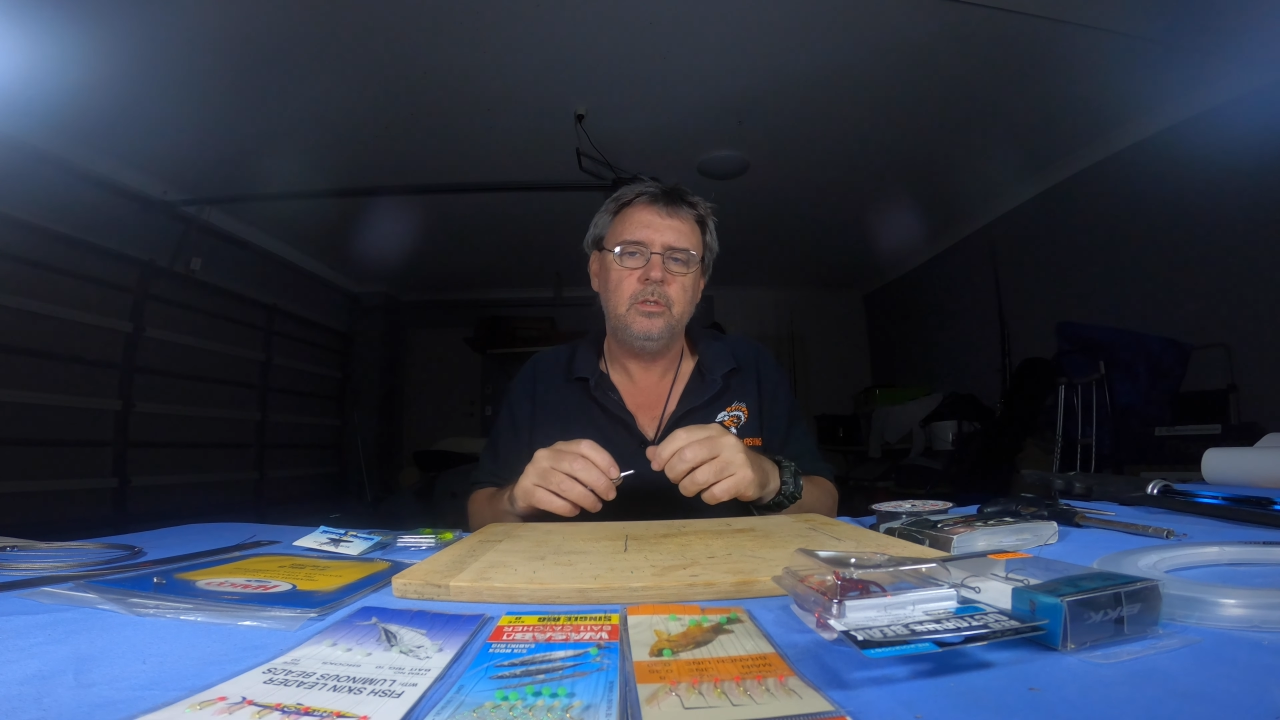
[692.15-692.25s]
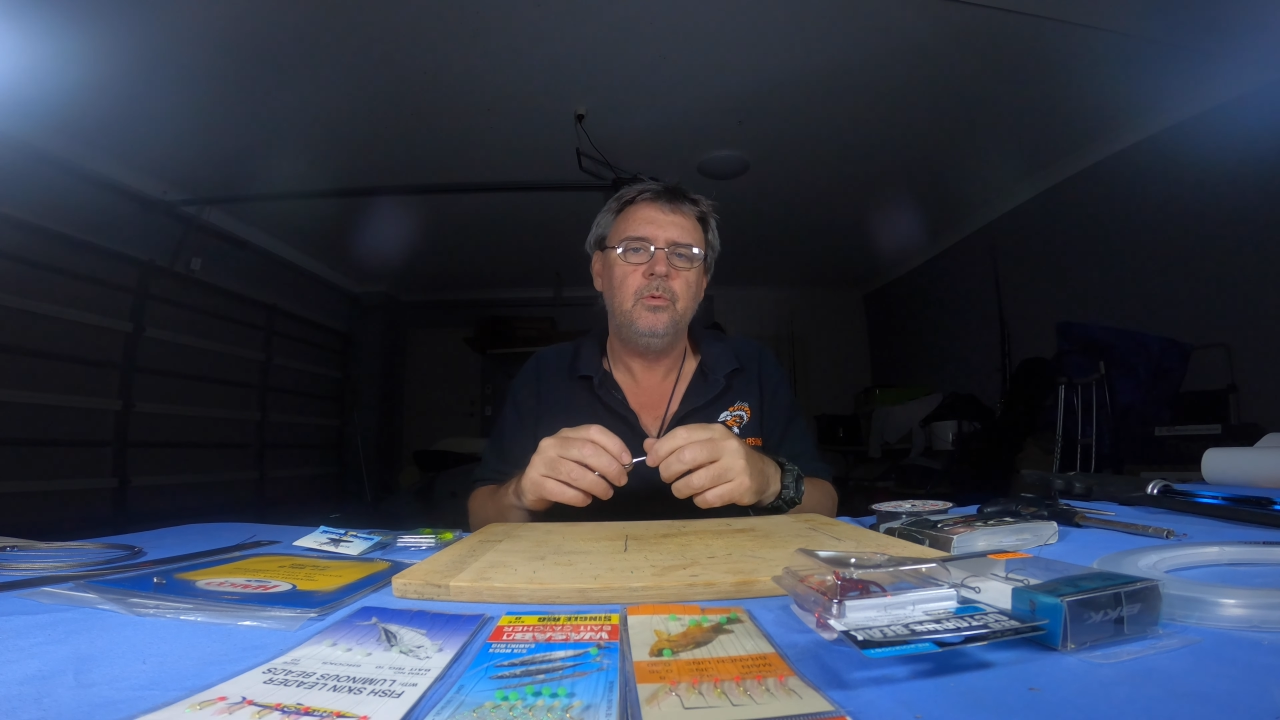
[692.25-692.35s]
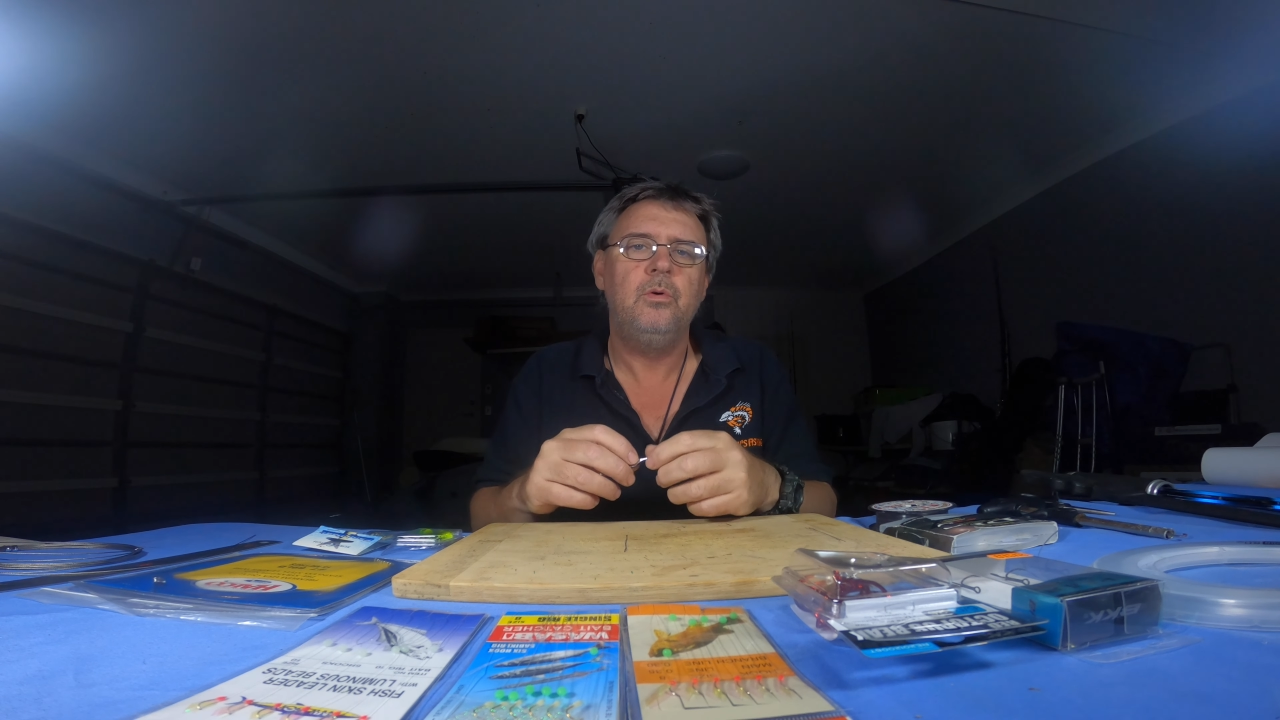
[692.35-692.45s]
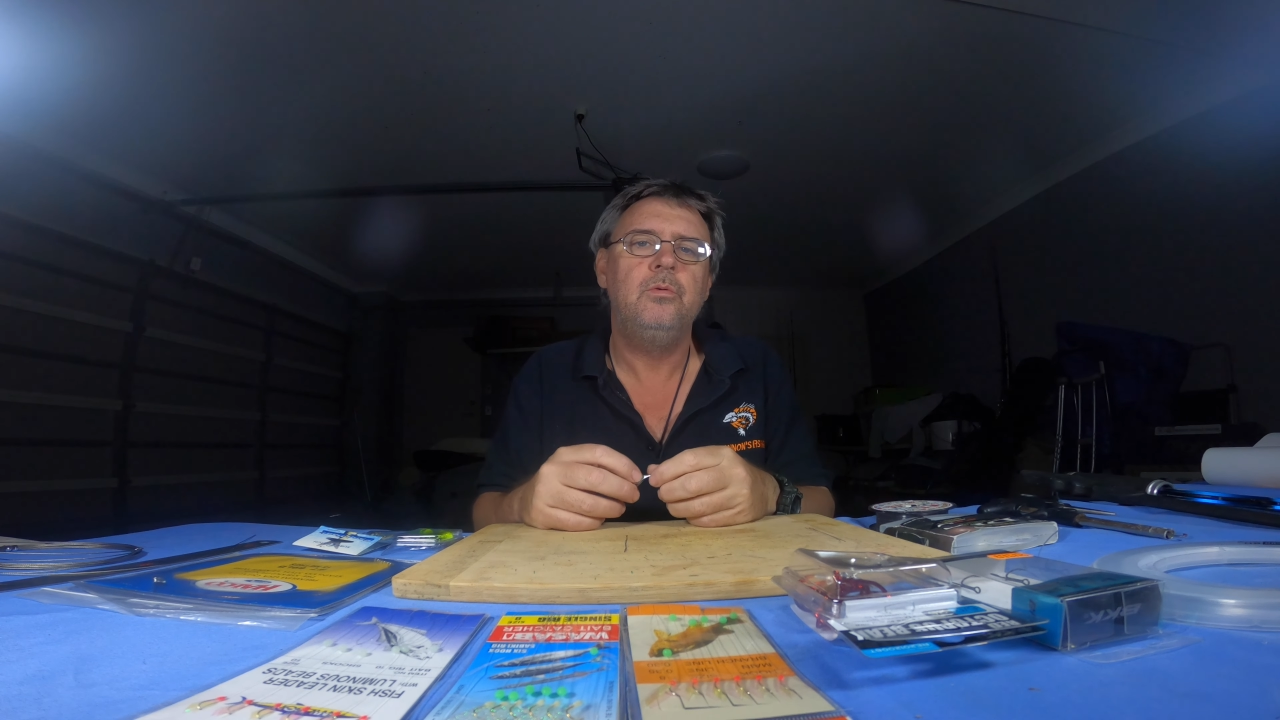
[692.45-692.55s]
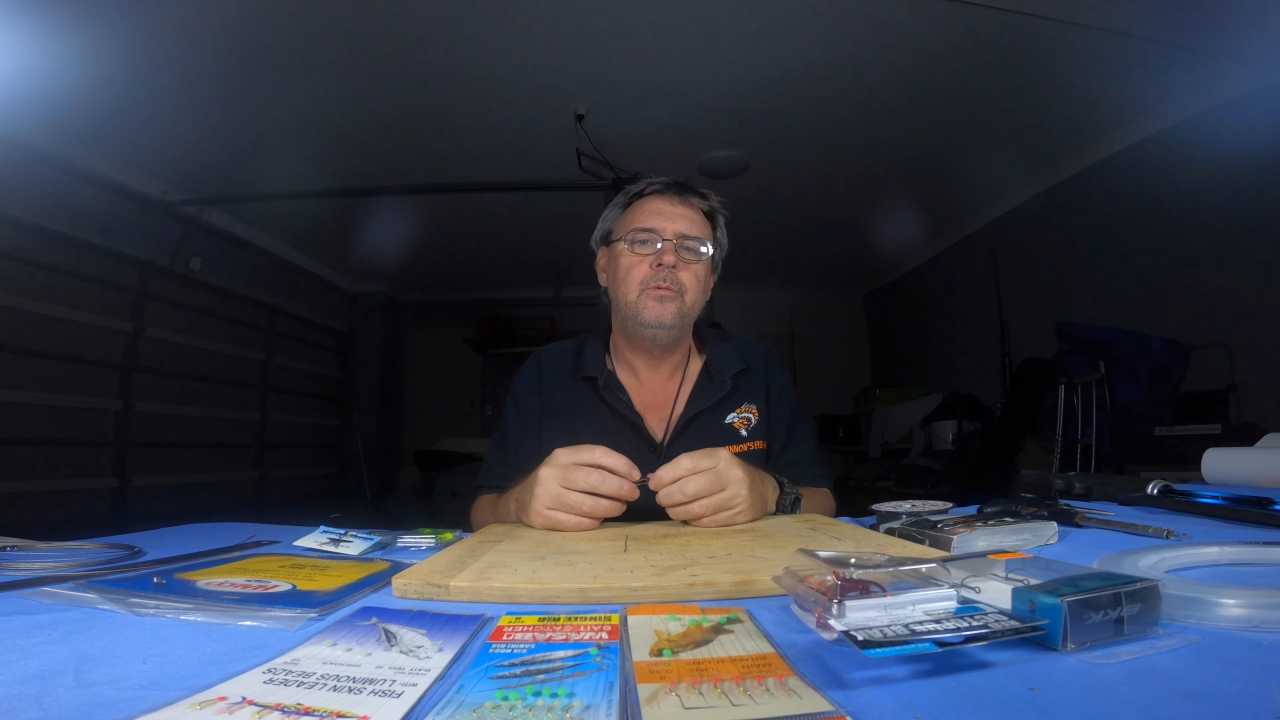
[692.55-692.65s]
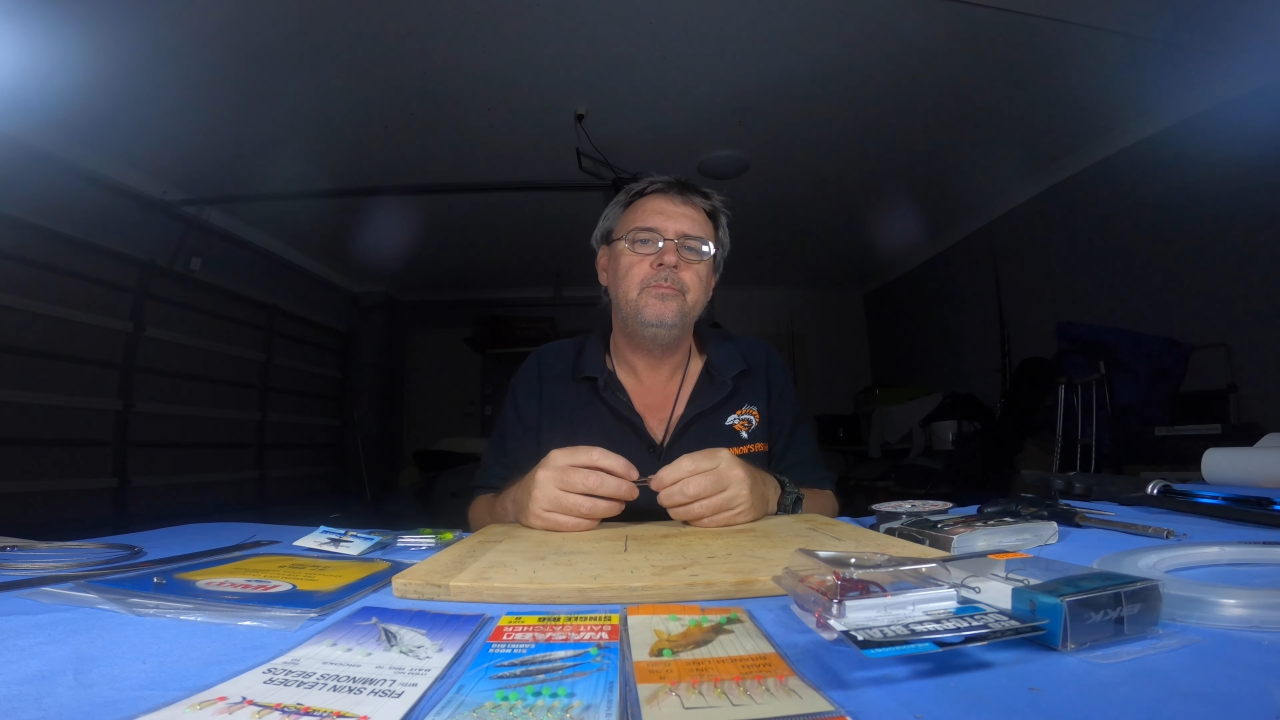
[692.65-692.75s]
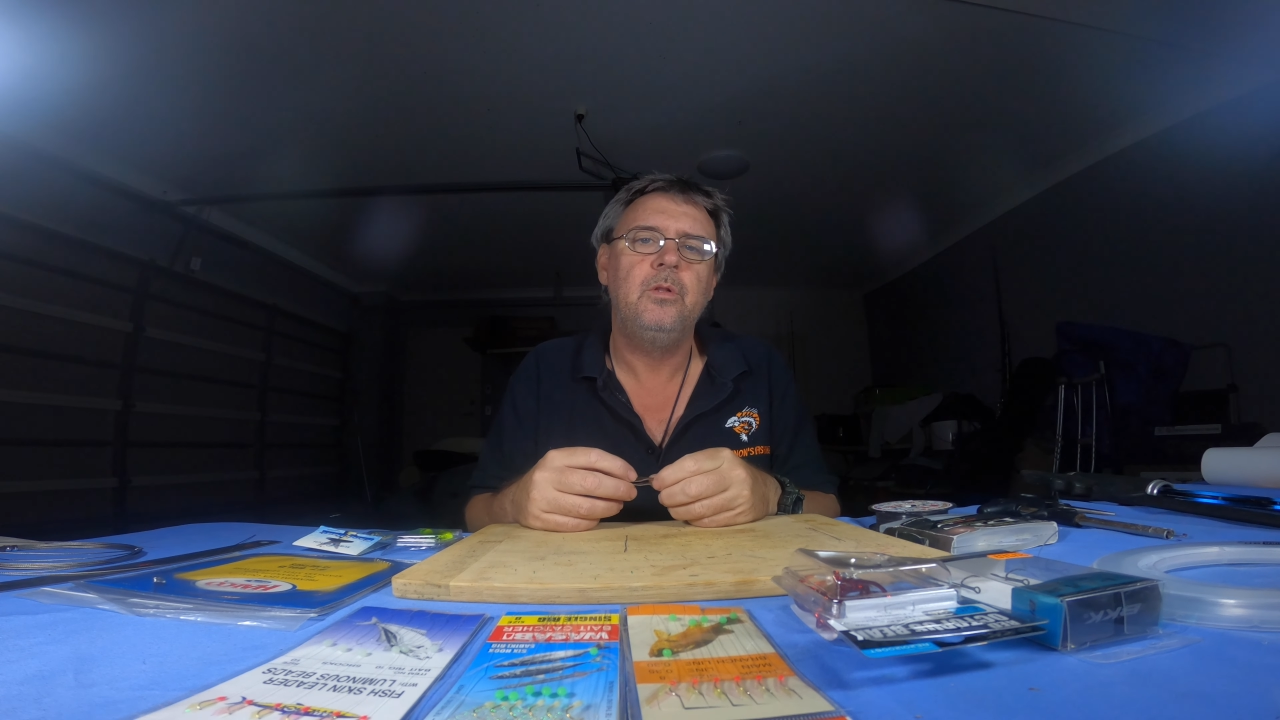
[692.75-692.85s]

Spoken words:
small